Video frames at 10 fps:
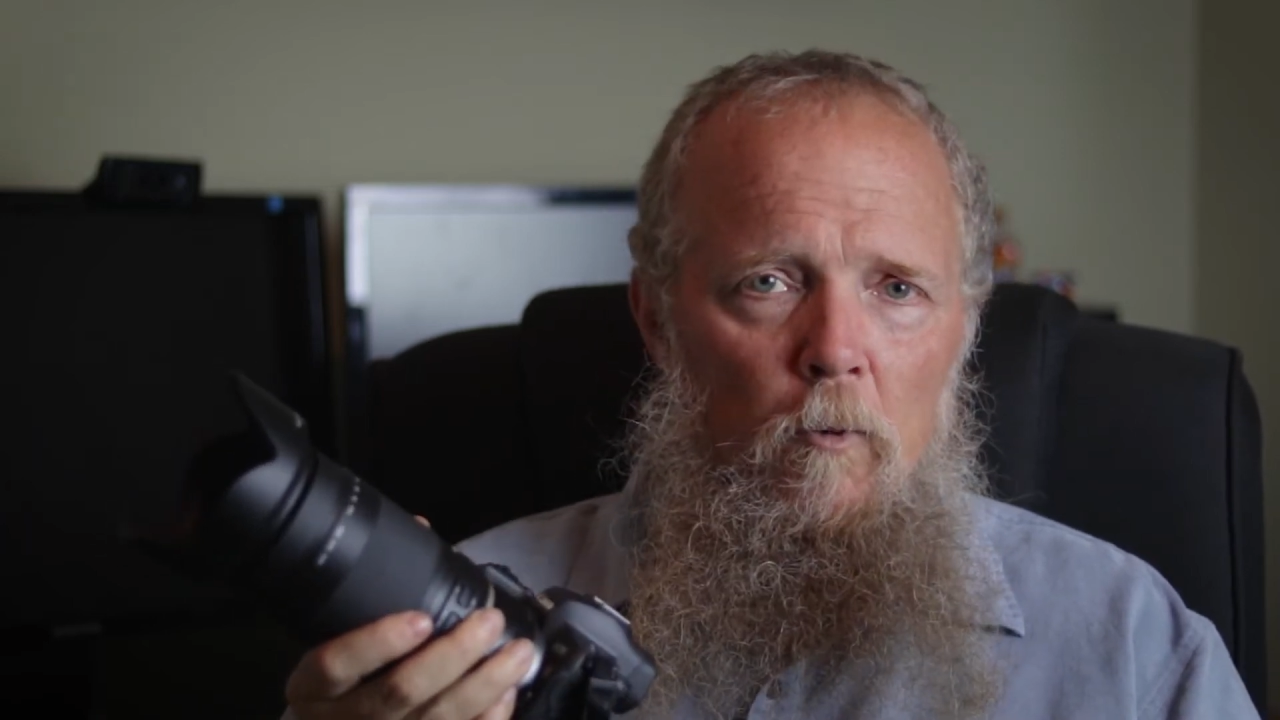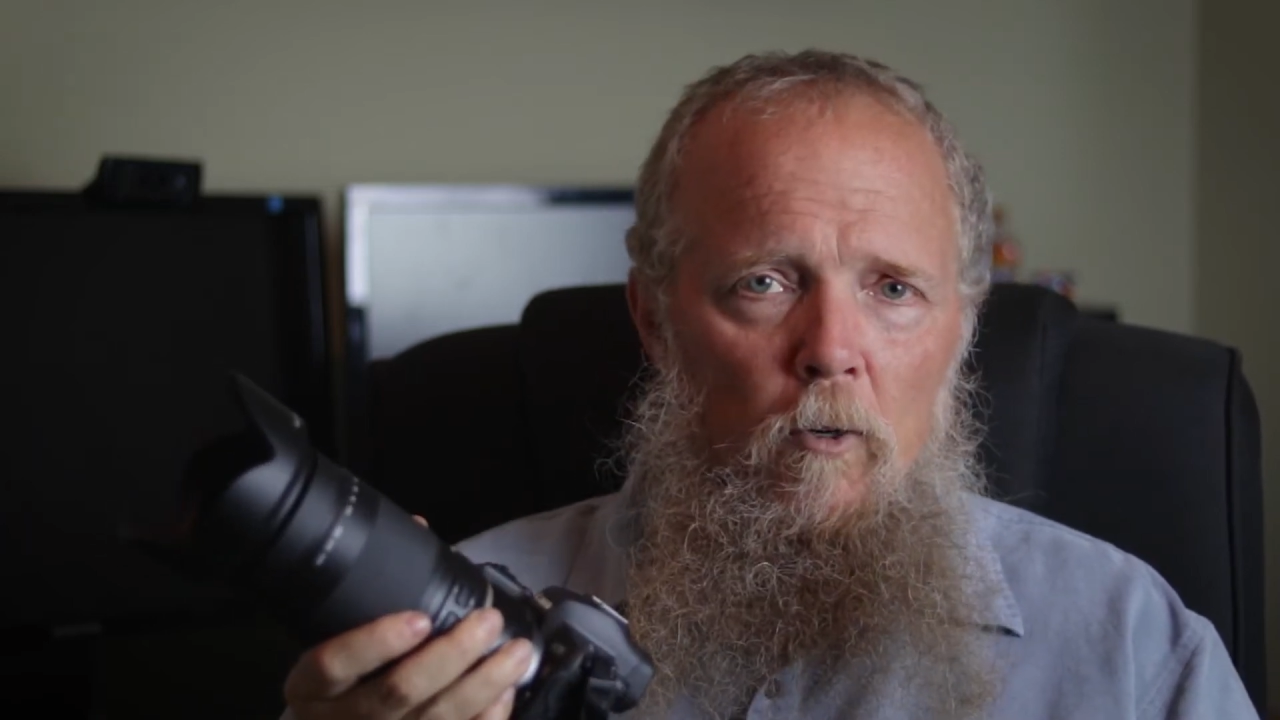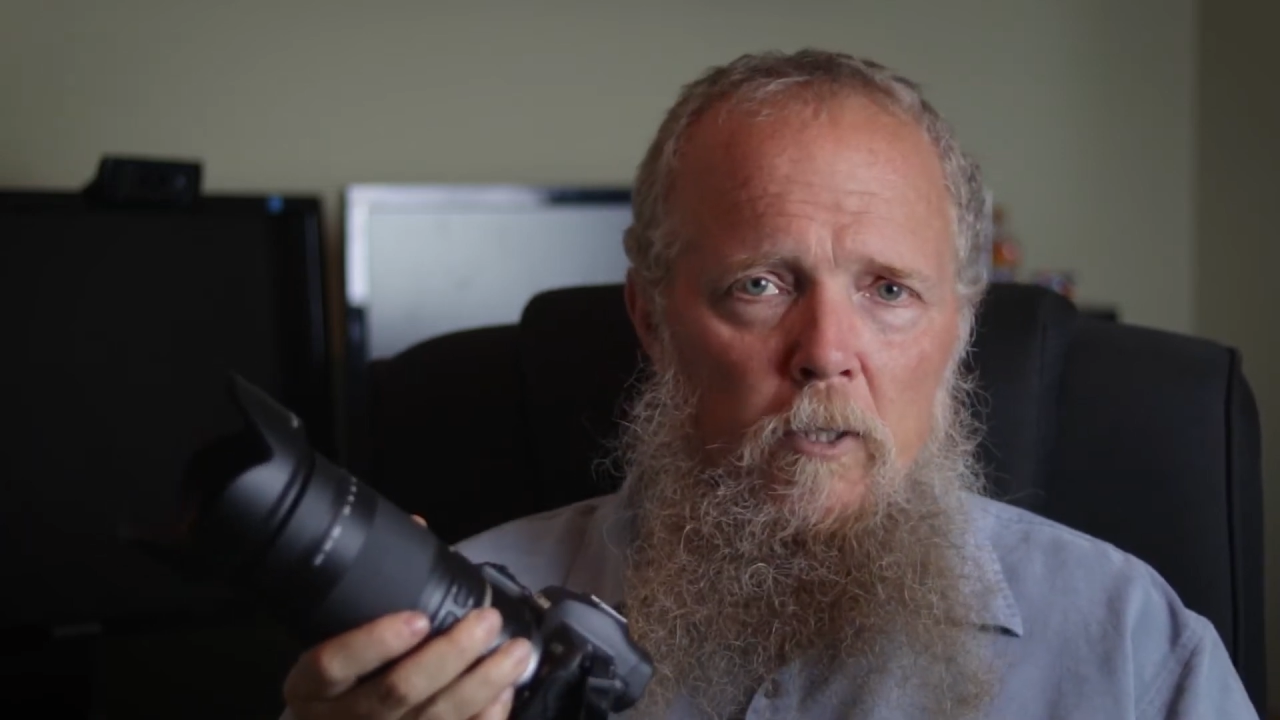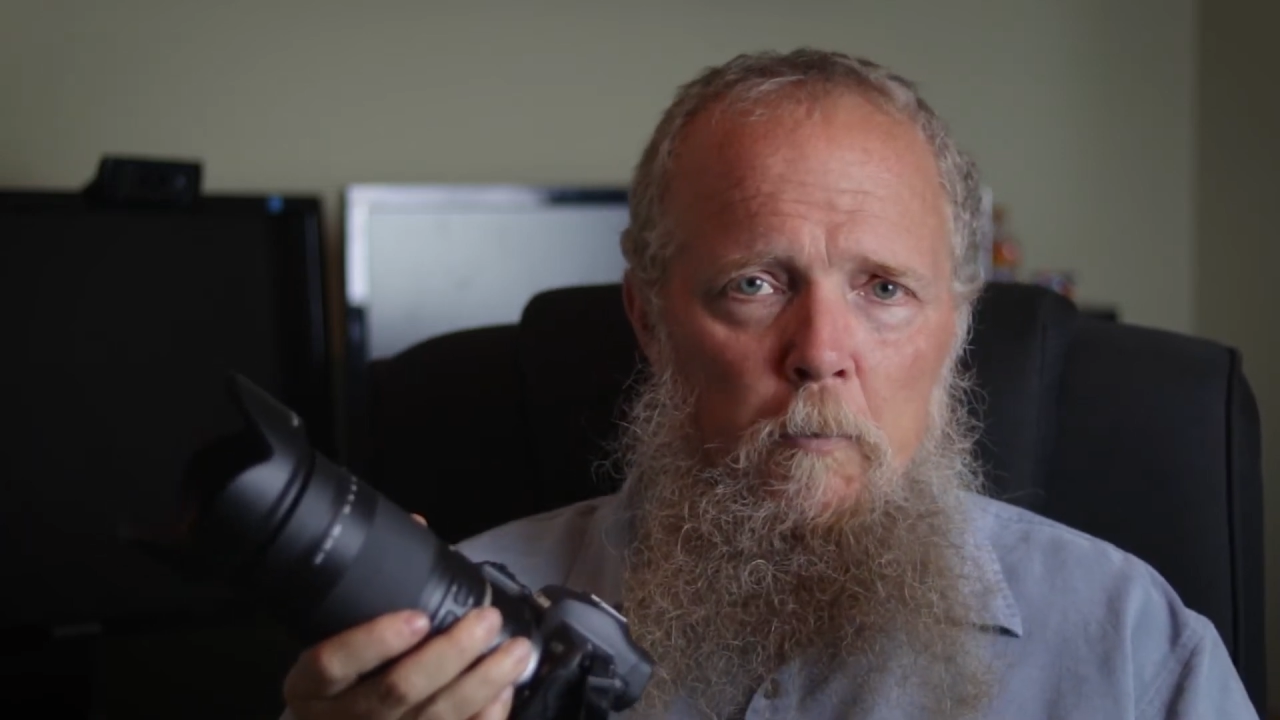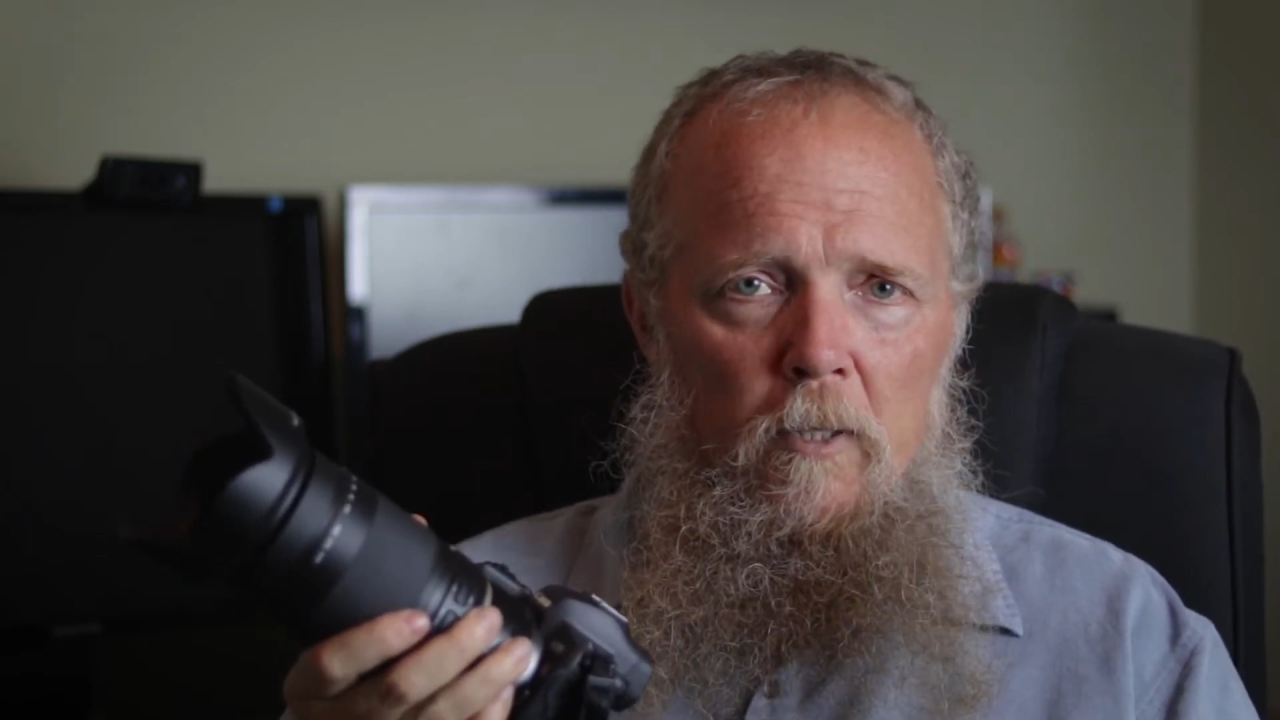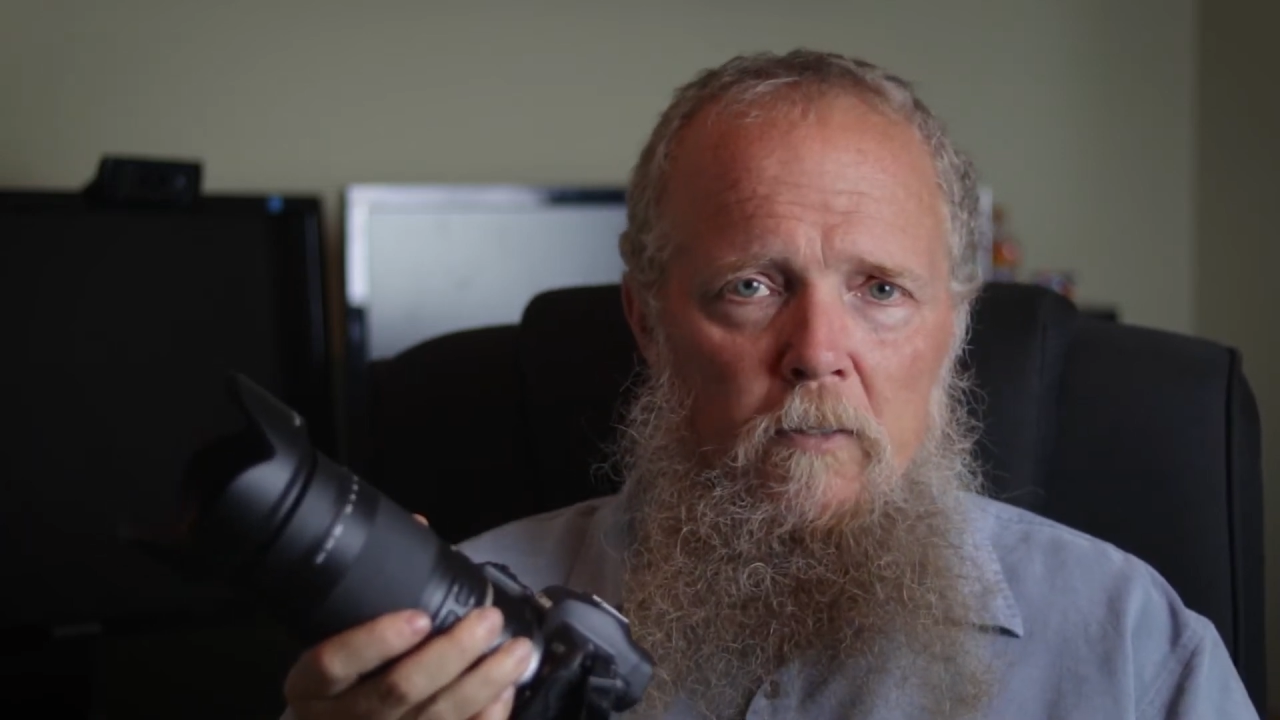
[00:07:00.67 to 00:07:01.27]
more expensive